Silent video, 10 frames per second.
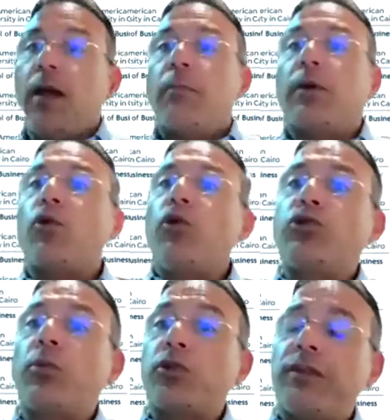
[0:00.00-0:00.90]
but
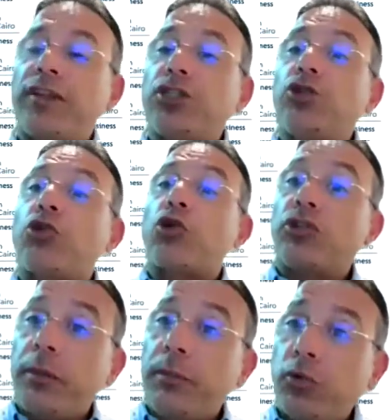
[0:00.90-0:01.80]
also motivation to
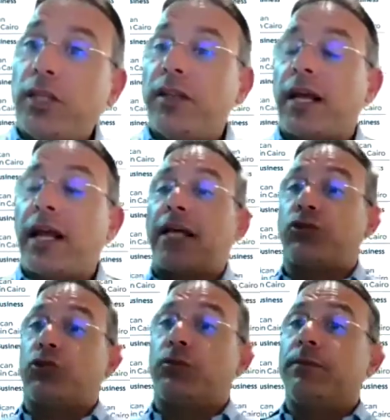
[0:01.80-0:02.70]
contribute in the
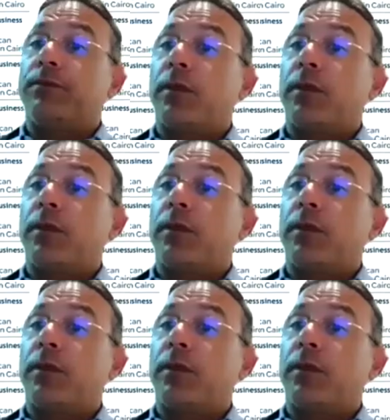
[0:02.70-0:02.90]
classroom.